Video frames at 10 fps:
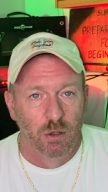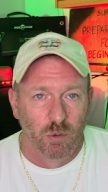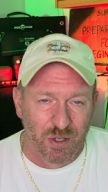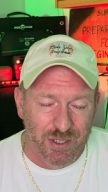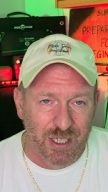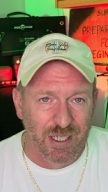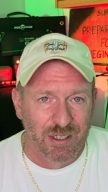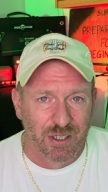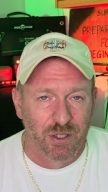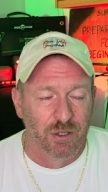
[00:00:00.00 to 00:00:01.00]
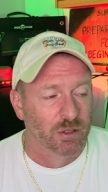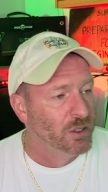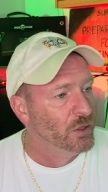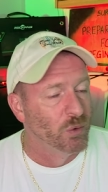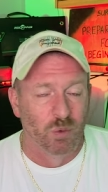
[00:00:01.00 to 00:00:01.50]
One day a year
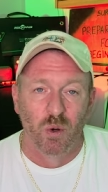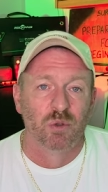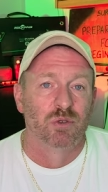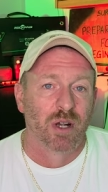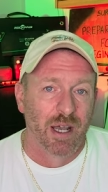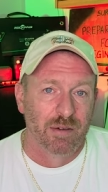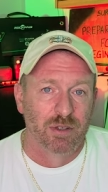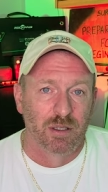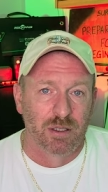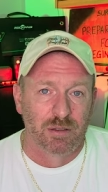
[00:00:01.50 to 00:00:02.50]
won't drive the